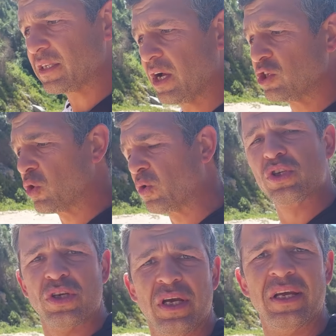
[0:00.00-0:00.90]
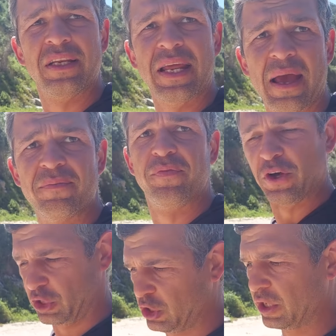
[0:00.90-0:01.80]
go George Dam
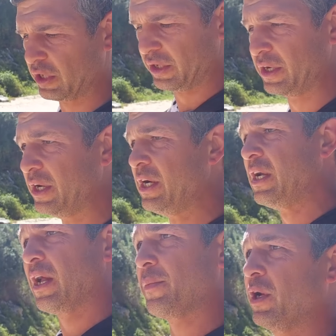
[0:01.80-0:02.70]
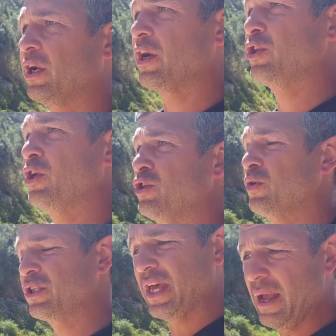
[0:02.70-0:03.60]
first. I'm going to go to the
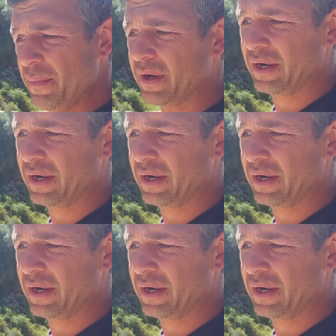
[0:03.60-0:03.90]
George Dam,